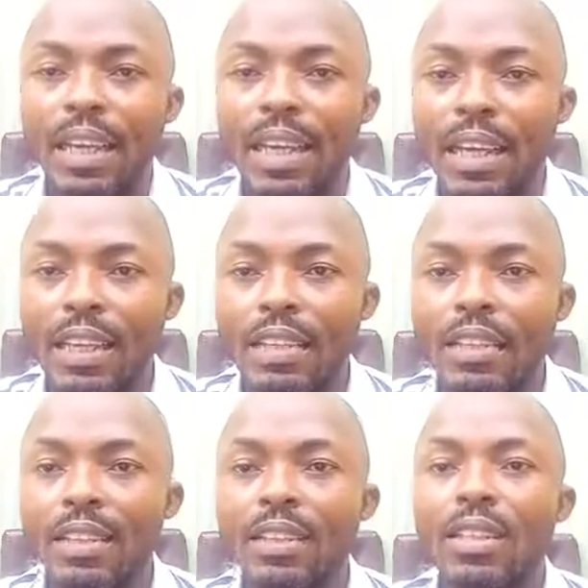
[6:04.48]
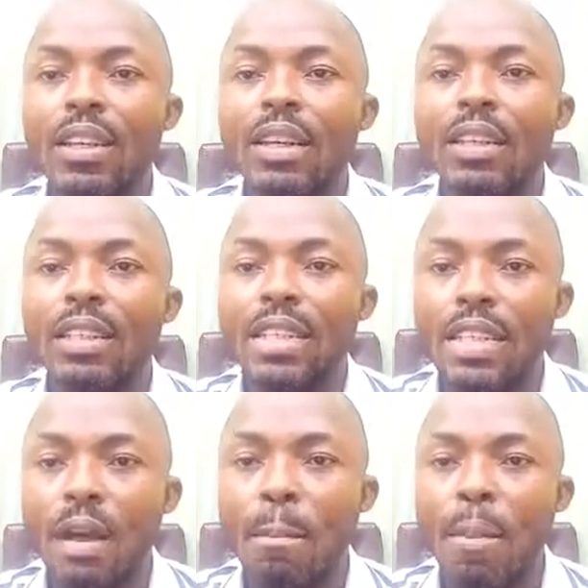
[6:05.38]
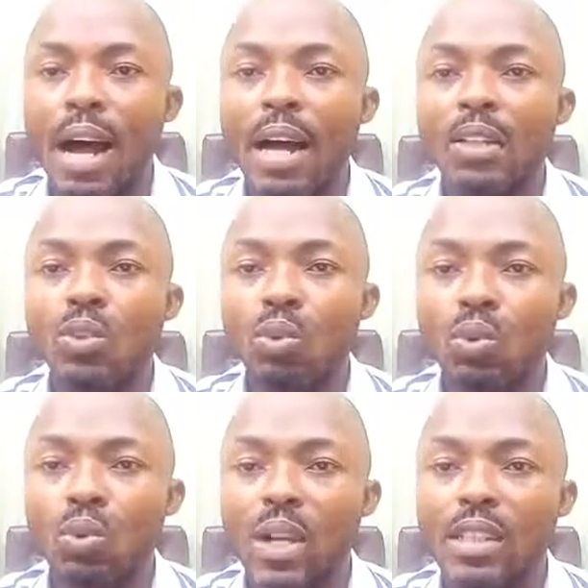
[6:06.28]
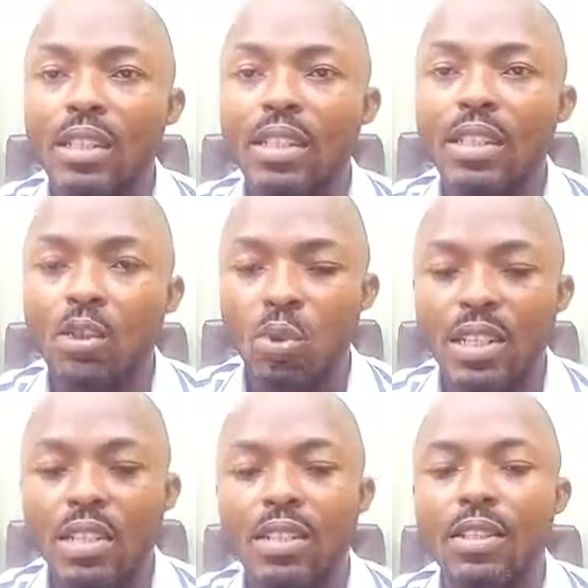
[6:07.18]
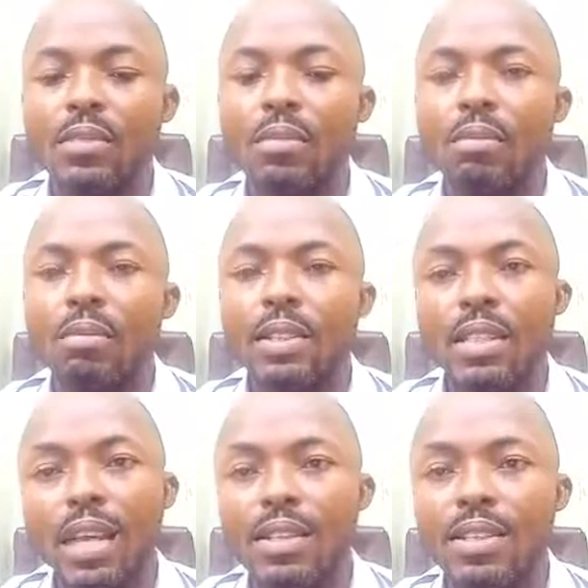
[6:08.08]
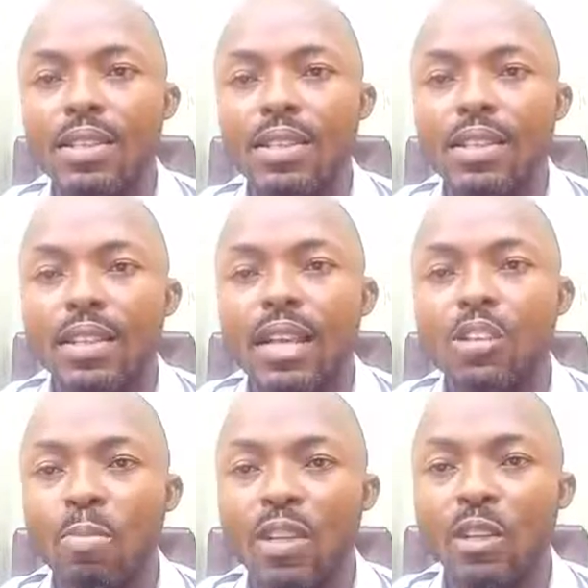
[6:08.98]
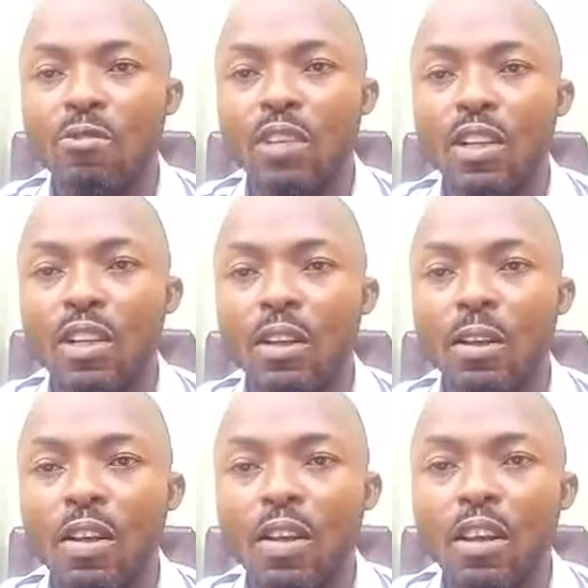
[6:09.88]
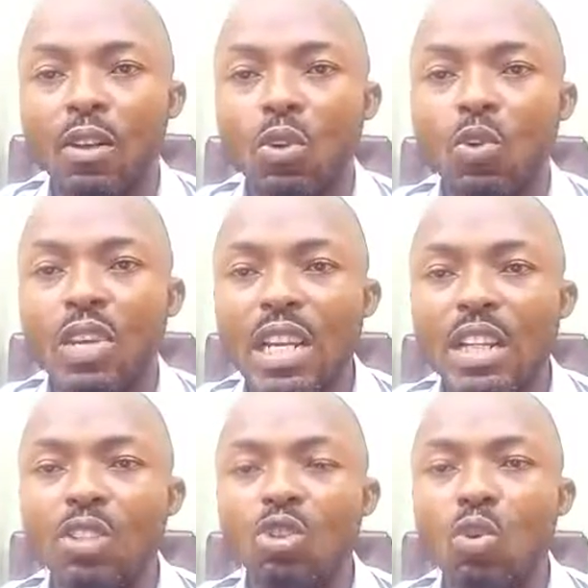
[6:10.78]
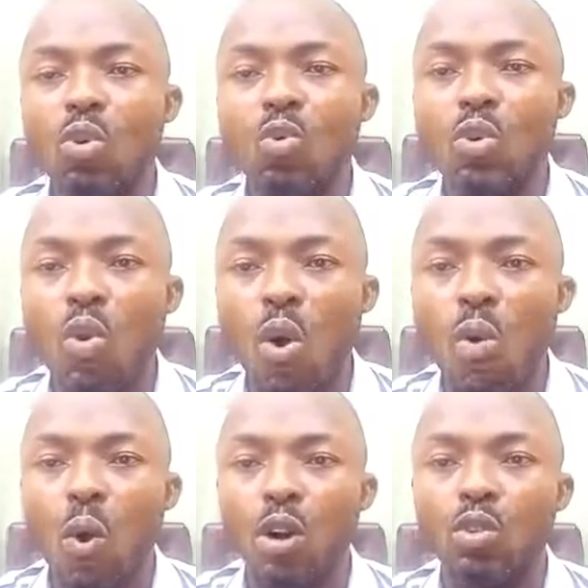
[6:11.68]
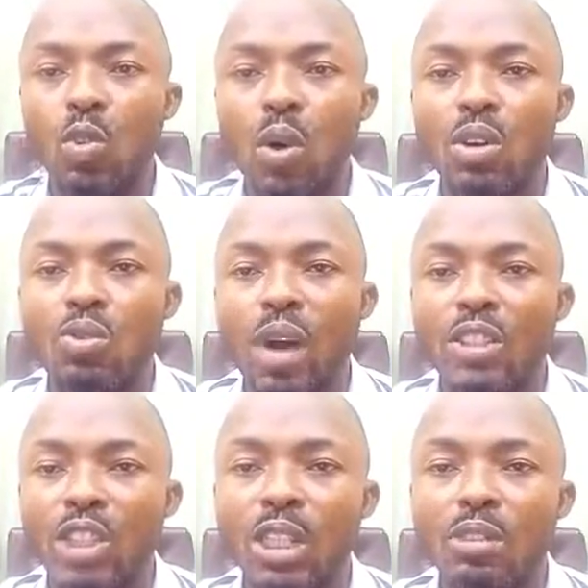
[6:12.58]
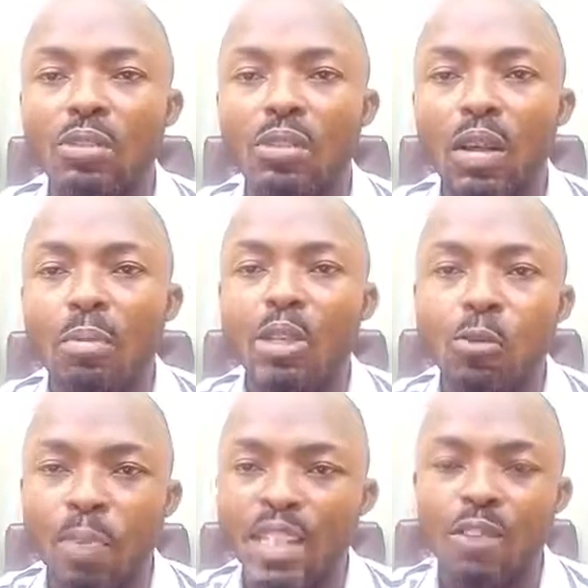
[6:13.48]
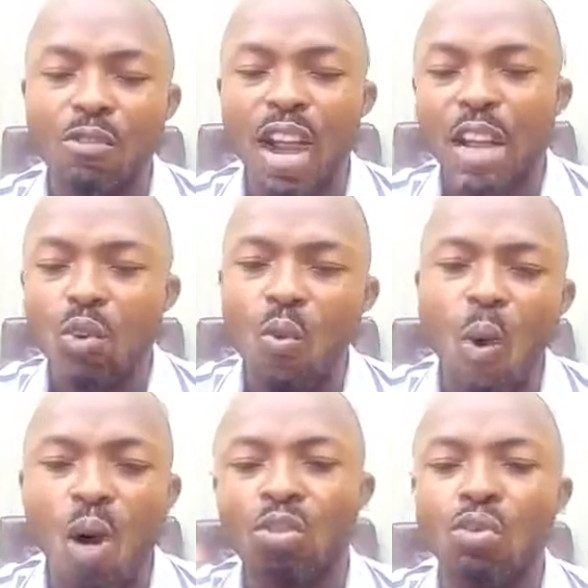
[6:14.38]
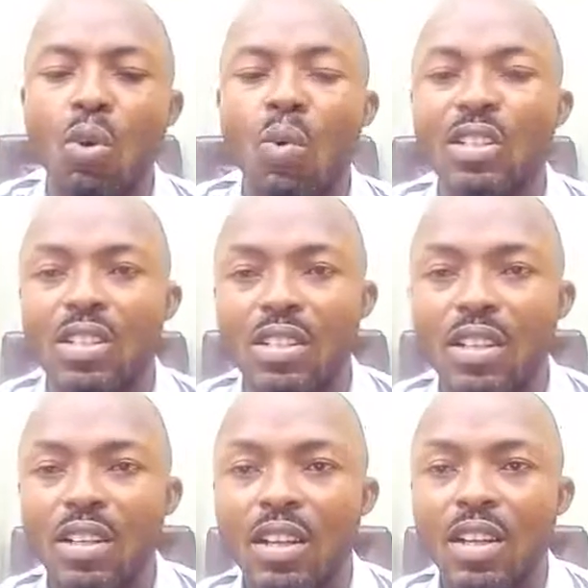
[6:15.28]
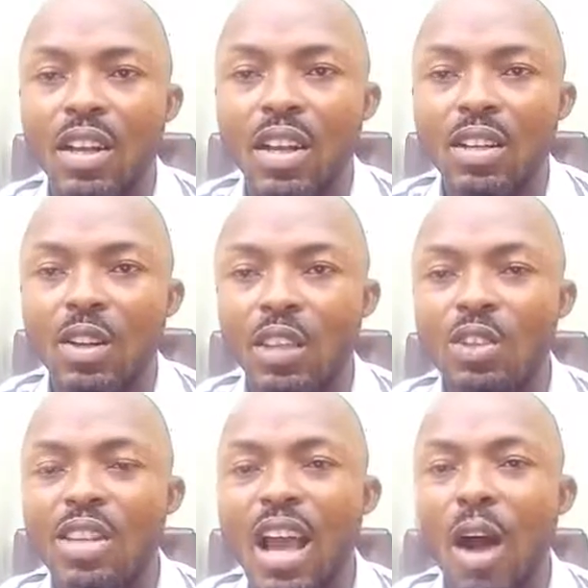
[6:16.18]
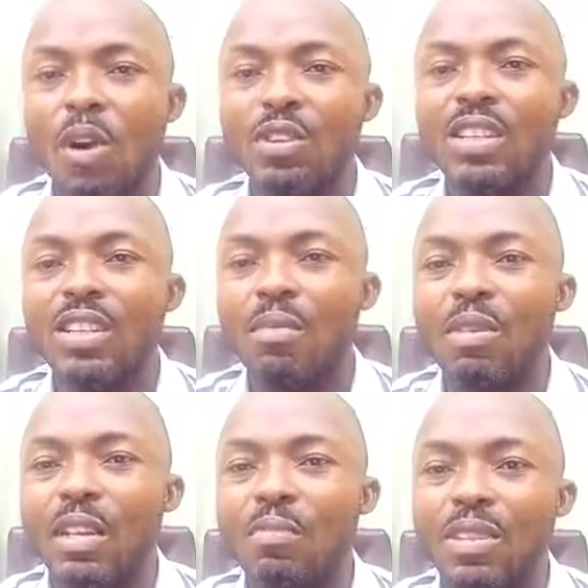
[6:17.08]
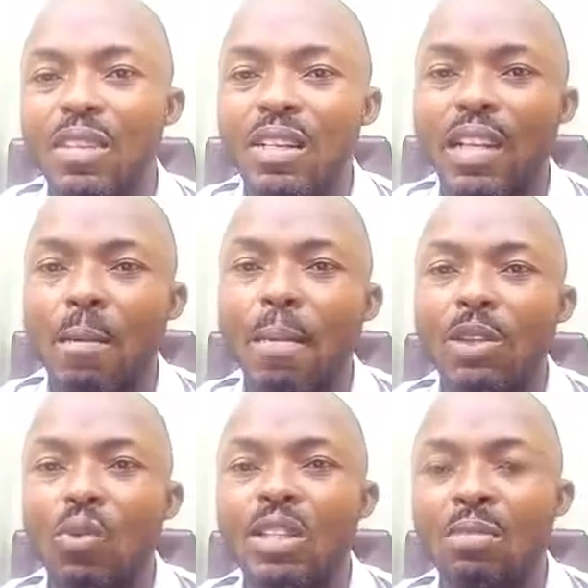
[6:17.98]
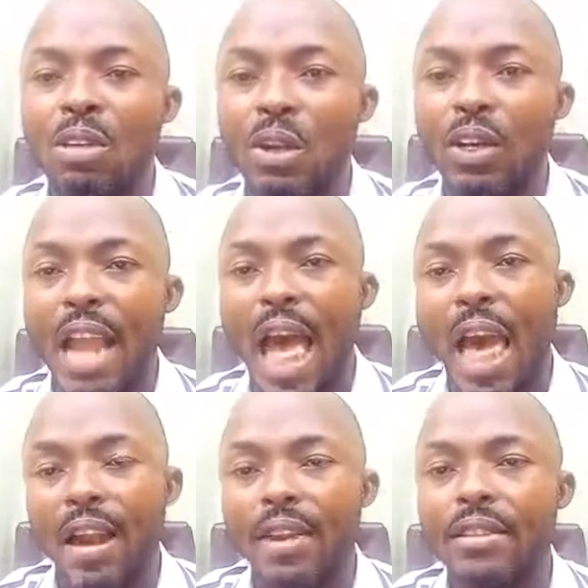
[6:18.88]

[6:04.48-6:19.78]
in December 2020. Yes, that is specific. You need to know what you want to achieve. Be specific and you work towards it. Not to say I want to establish a business and make 20 million naira.